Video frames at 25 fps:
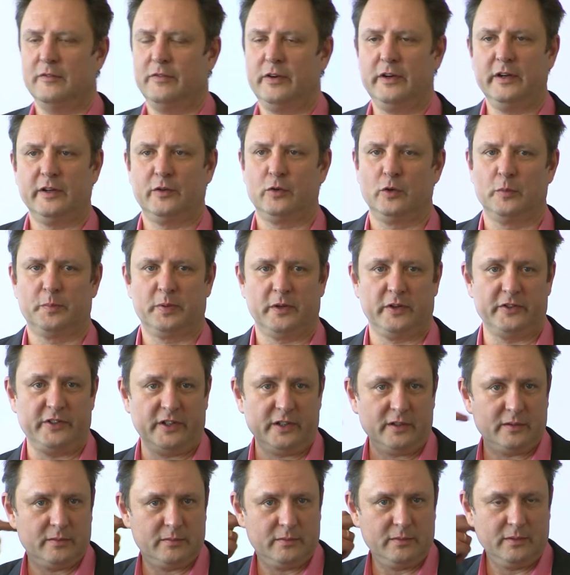Very cool
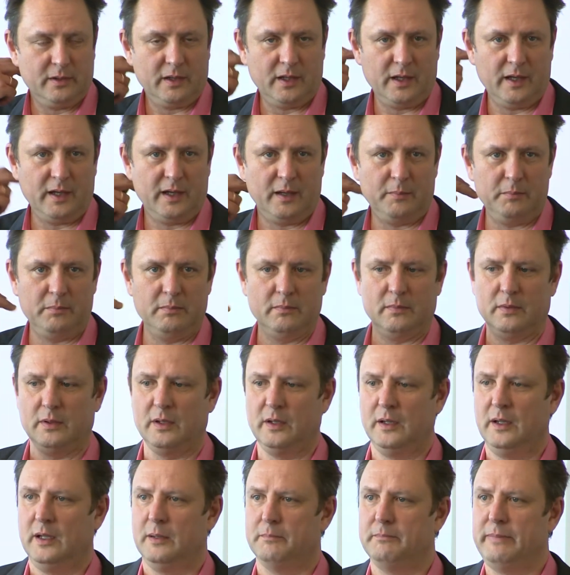project.
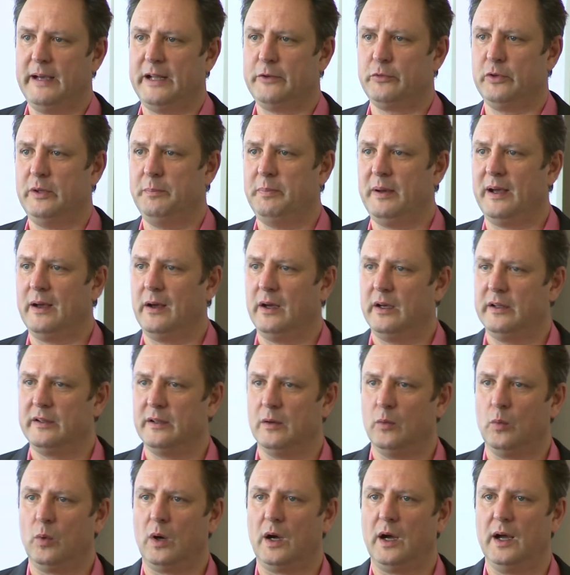
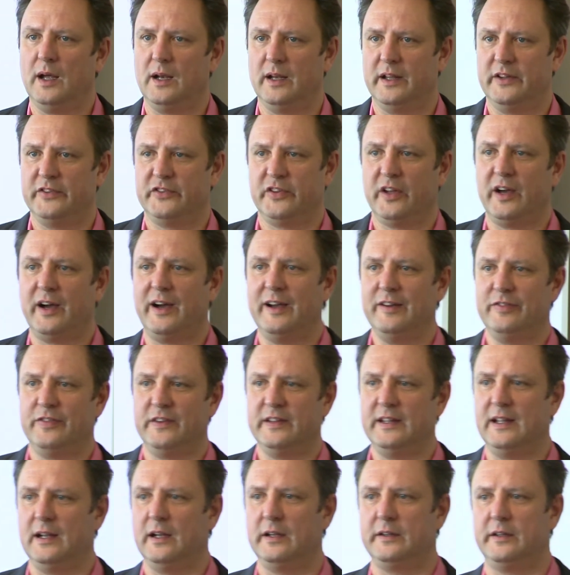Battery-powered, wireless,
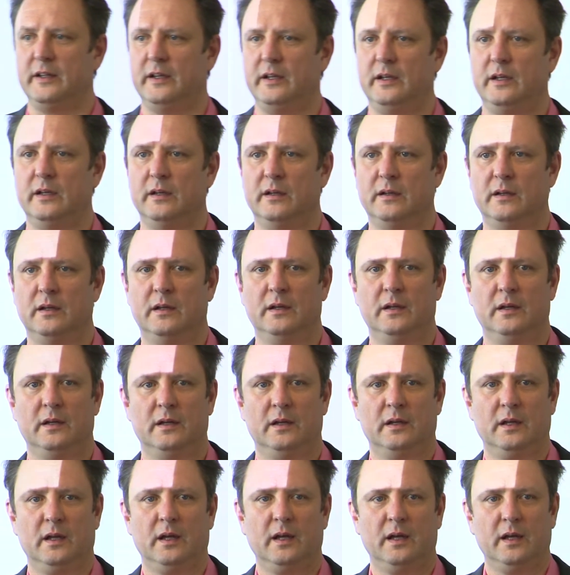high-fidelity
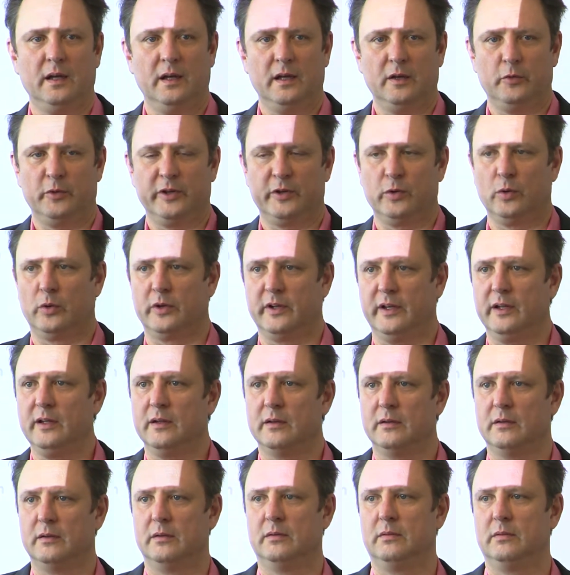recording.